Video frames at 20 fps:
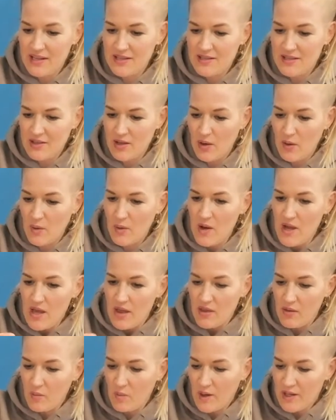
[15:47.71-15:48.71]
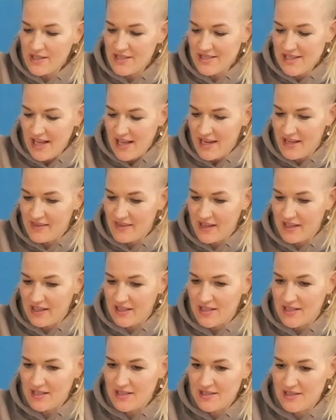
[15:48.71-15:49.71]
So the one side that
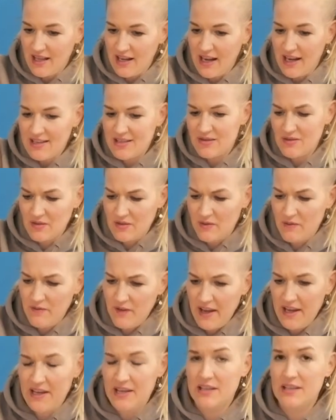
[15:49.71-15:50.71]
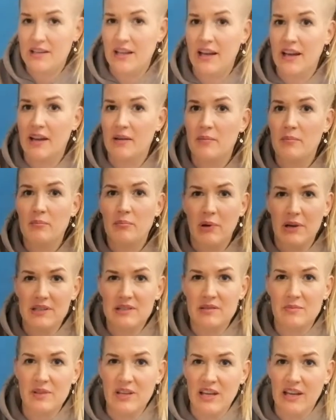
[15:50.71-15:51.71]
has to defend, like
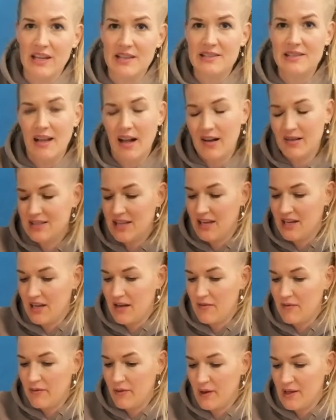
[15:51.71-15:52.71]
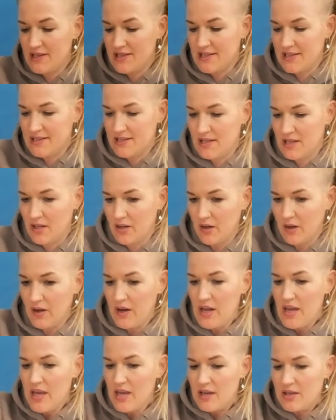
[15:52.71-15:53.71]
possibly against outside influences here,
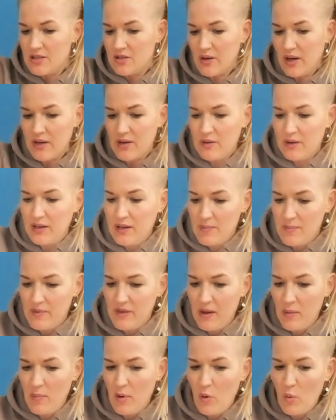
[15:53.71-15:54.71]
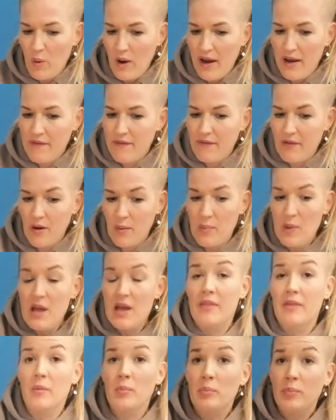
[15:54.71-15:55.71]
trying to keep them away from
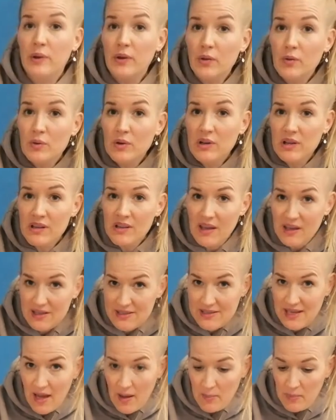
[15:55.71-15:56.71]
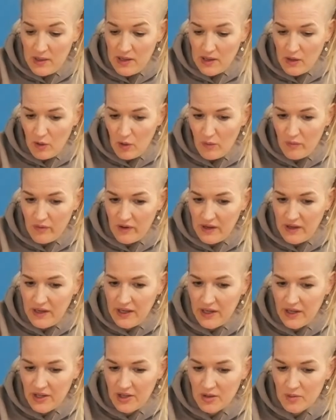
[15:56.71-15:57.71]
the beauty that is happening over
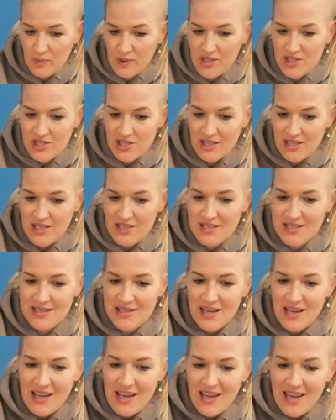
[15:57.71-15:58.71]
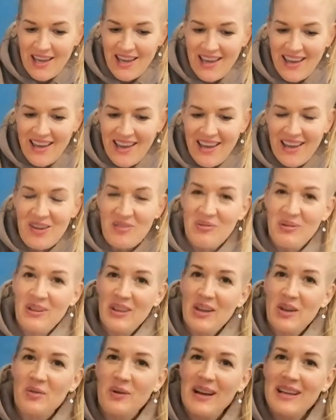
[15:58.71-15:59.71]
here, which is
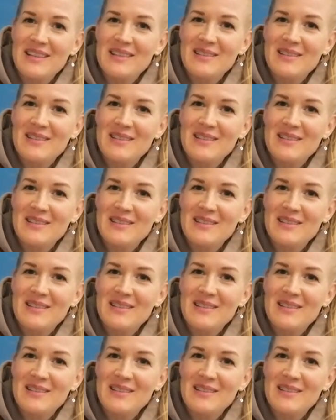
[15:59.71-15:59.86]
really quite